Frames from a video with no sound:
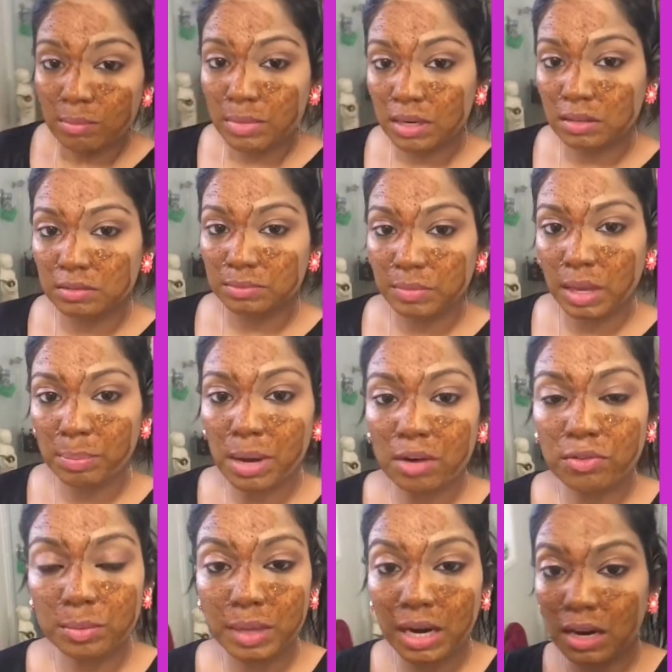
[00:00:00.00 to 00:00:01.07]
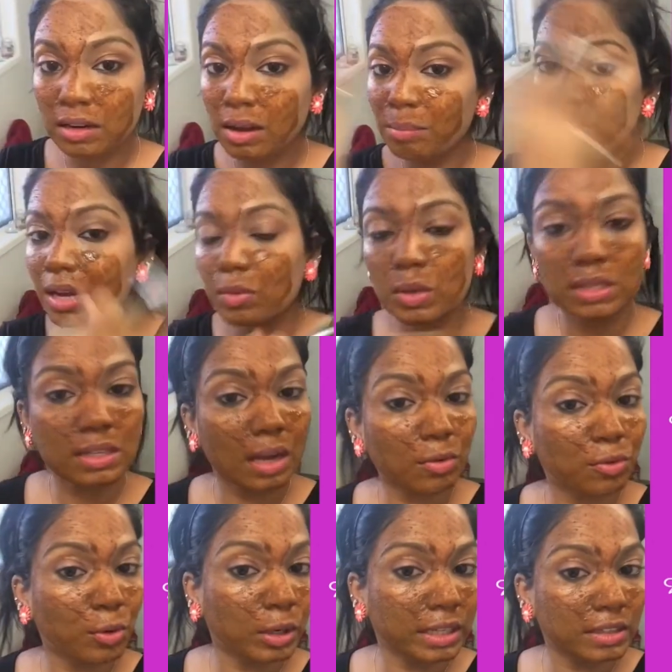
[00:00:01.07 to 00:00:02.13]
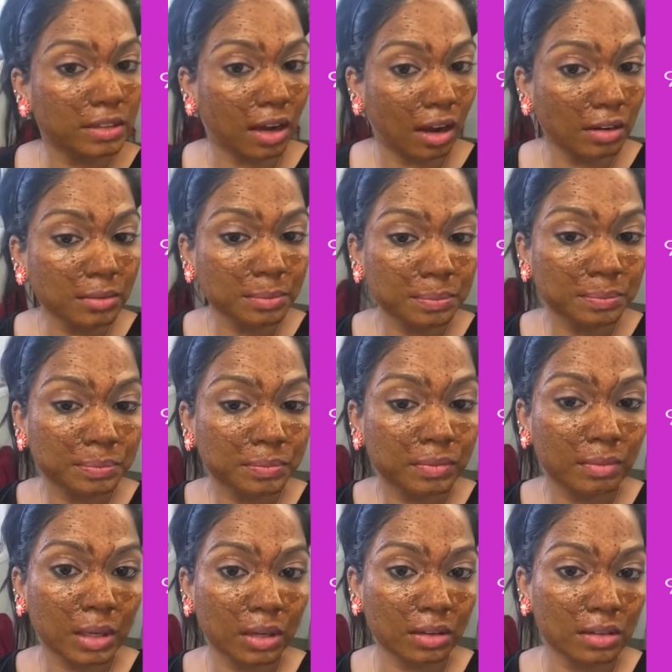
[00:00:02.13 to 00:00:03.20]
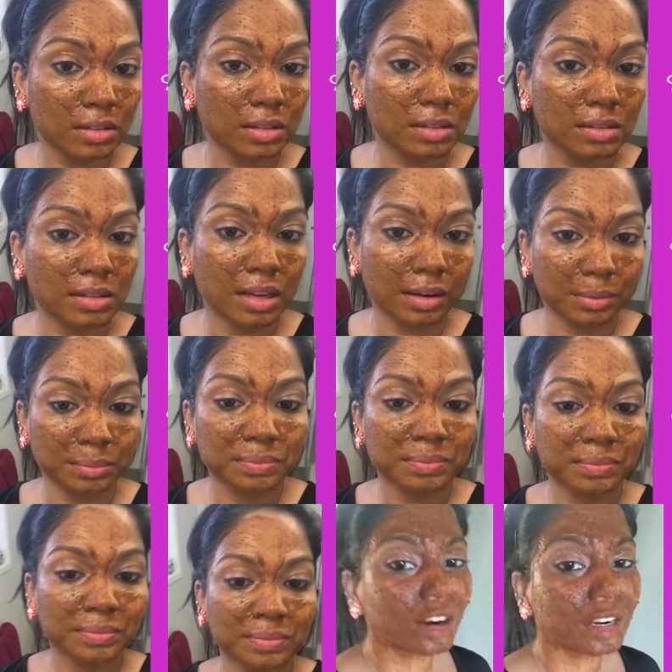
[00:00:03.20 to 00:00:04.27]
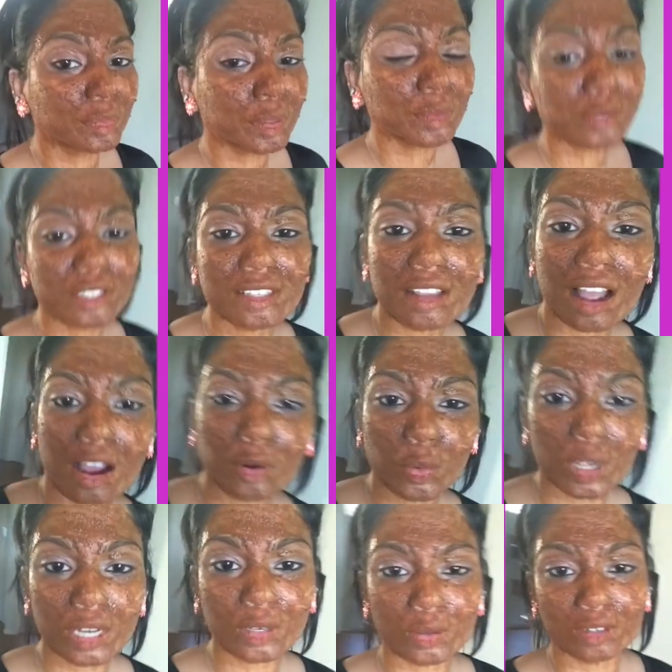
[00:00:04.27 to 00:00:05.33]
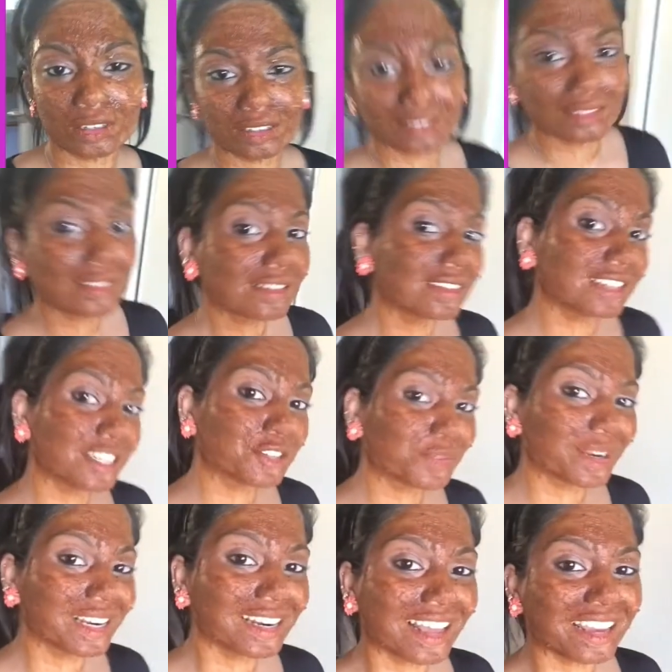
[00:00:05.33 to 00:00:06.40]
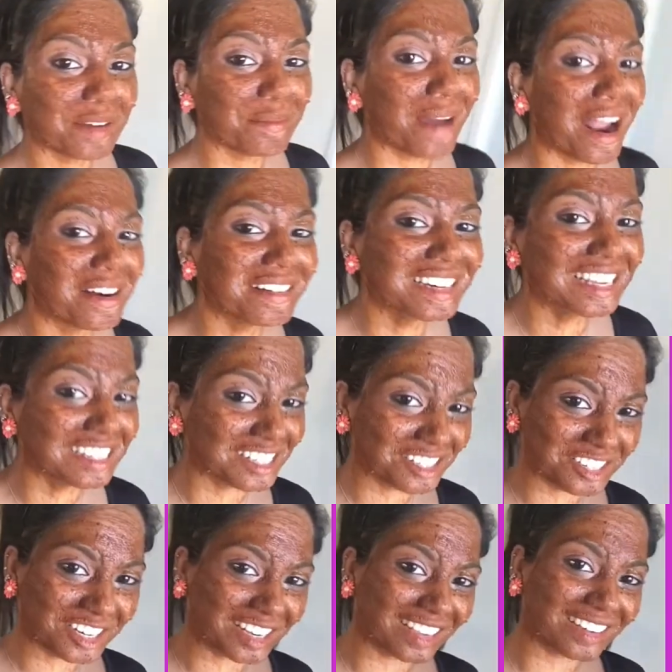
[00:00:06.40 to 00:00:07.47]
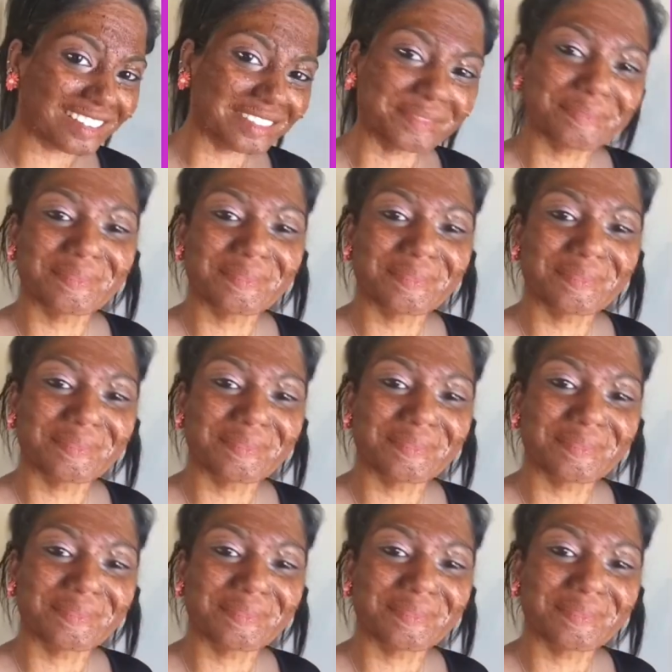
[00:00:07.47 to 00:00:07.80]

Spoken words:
But apart from that, I'll come back once I'm fully done, because yeah. All right people, so how do I look? Literally like a marinated chicken.